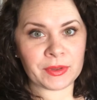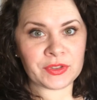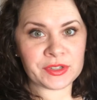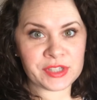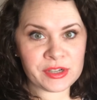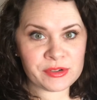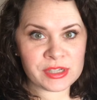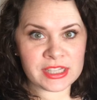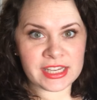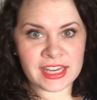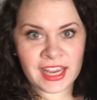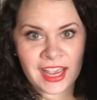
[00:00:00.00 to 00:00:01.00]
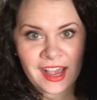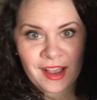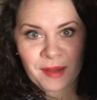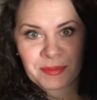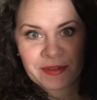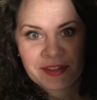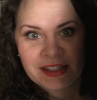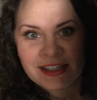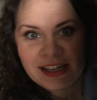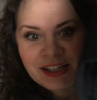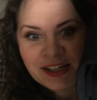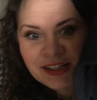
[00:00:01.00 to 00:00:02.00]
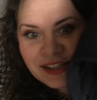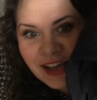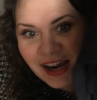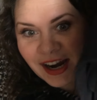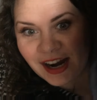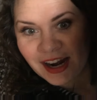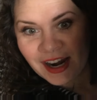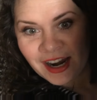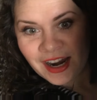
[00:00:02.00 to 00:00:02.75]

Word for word: But there's usually a couple of stitches there